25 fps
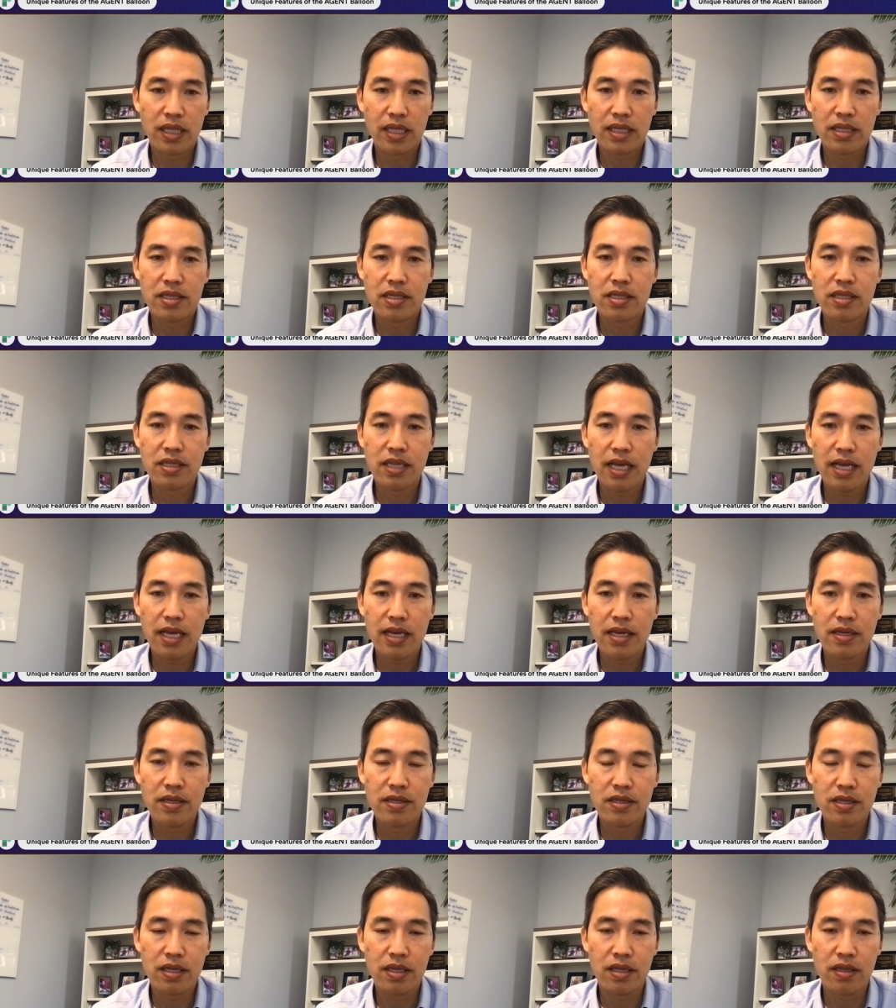that
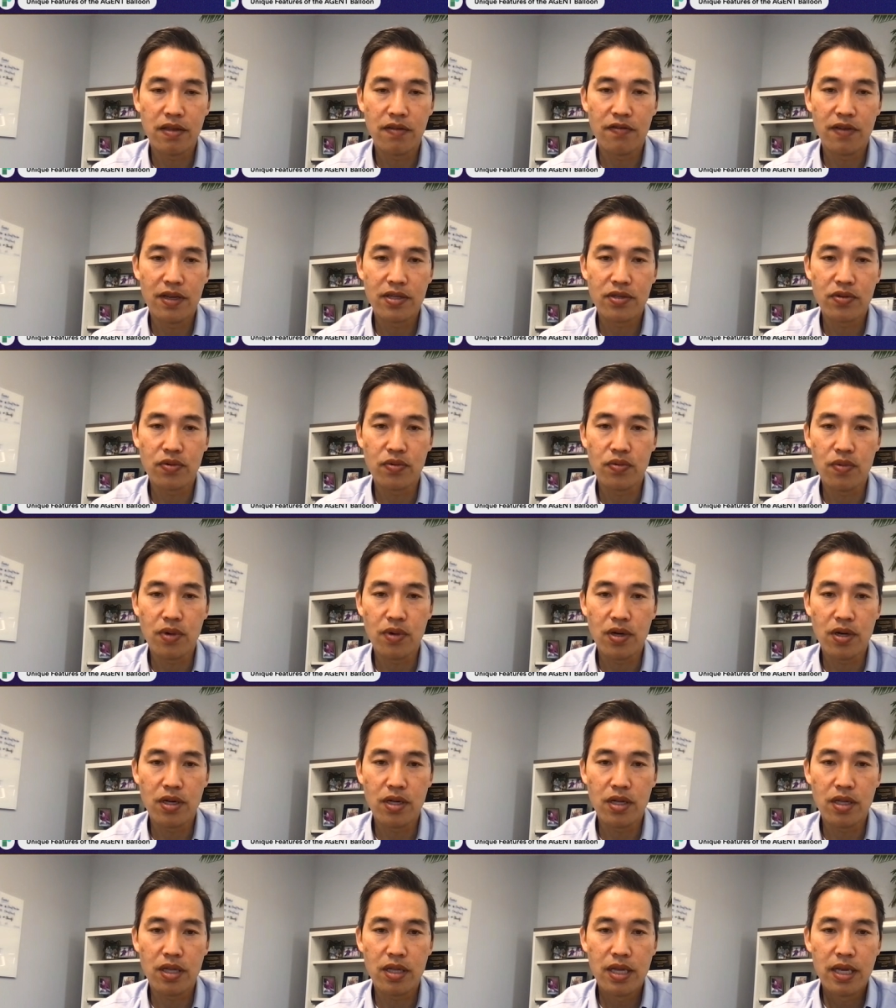stays in the vessel
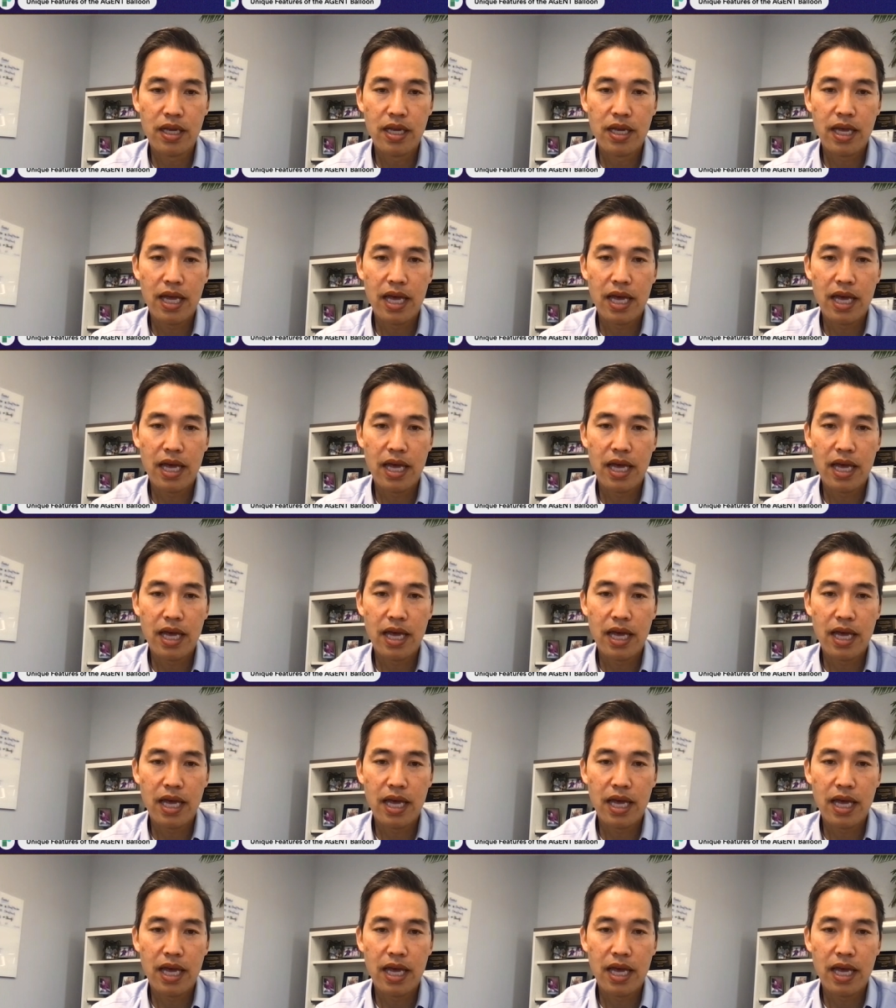wall